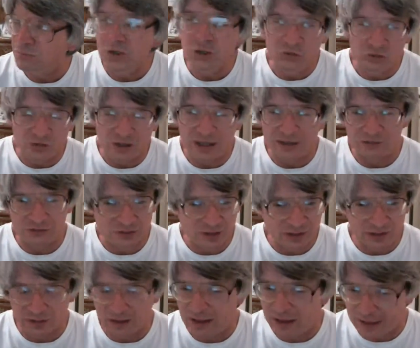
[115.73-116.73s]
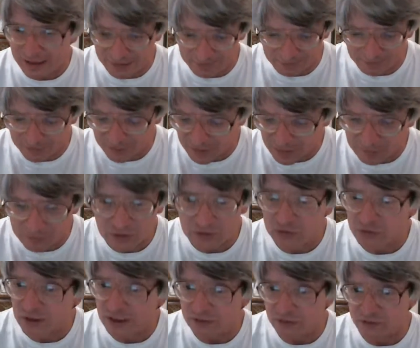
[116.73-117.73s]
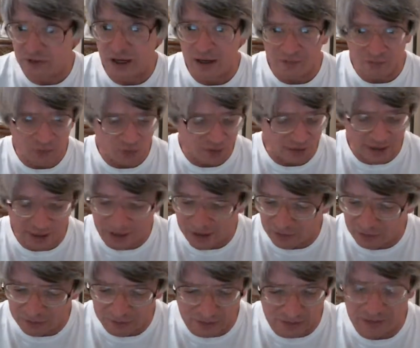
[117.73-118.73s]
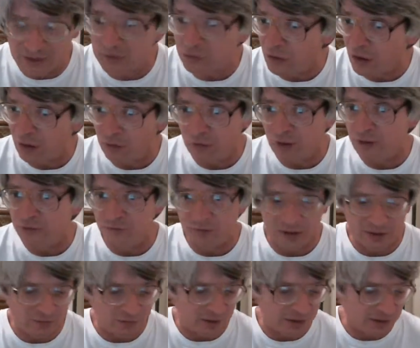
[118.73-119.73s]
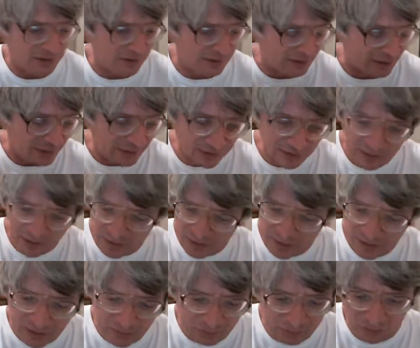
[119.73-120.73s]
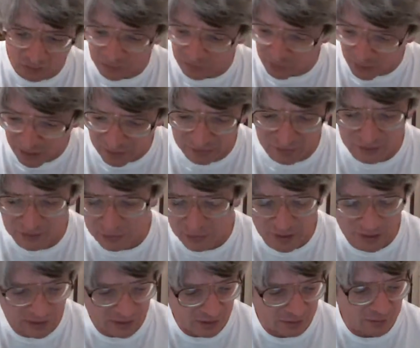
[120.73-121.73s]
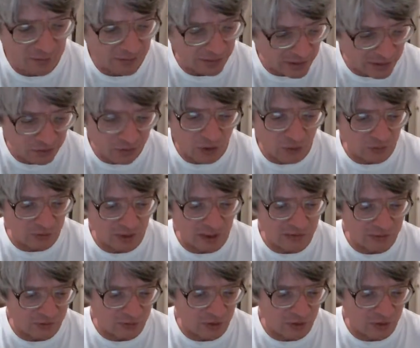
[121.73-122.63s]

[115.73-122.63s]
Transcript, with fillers: Muzak's Hitline, Muzak's Top 40 Outlet, they were all over that record. That was a lovely record, but he wrote that